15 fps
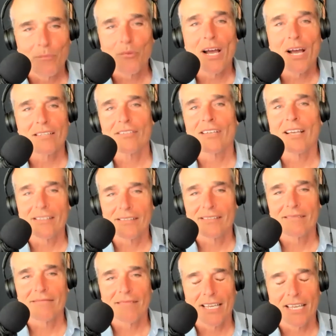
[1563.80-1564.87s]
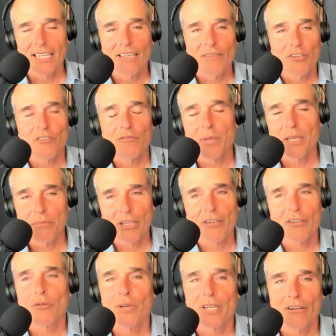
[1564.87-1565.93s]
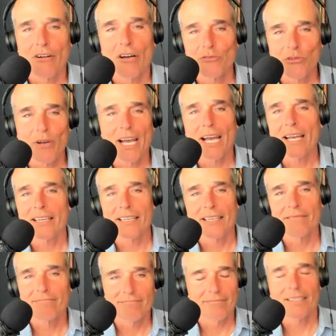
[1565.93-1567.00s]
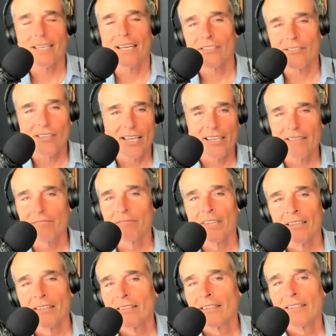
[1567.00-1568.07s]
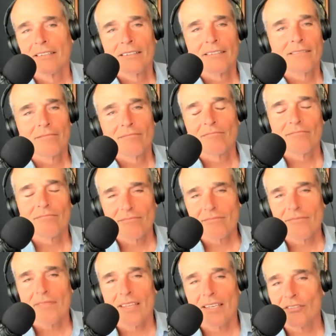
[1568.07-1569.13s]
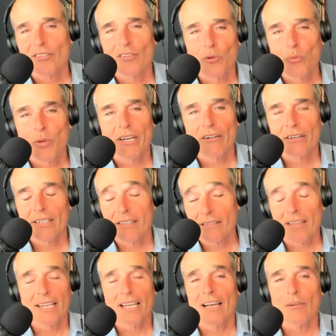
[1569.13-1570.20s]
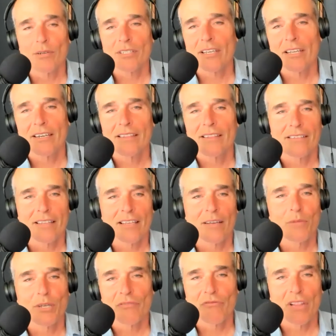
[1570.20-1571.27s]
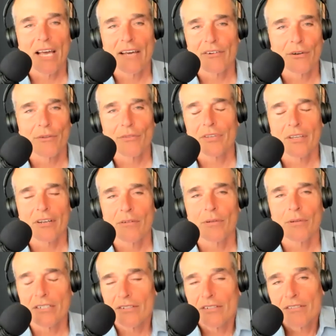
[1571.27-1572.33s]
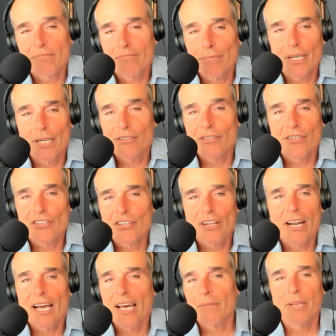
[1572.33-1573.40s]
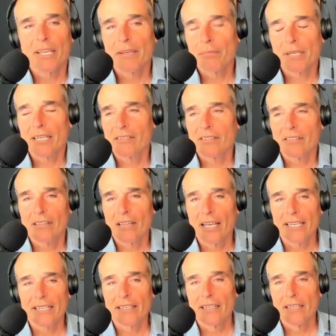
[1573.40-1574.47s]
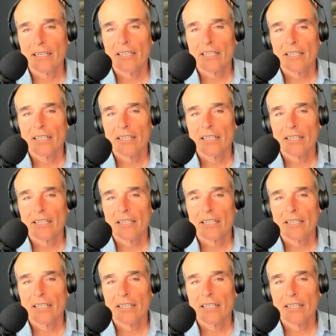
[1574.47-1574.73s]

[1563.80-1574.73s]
process. And even if people are going off track and kind of saying, things that are weird. It's like I always get in this thing with flat earth, you know, and it just bugs the shit out of me because it's like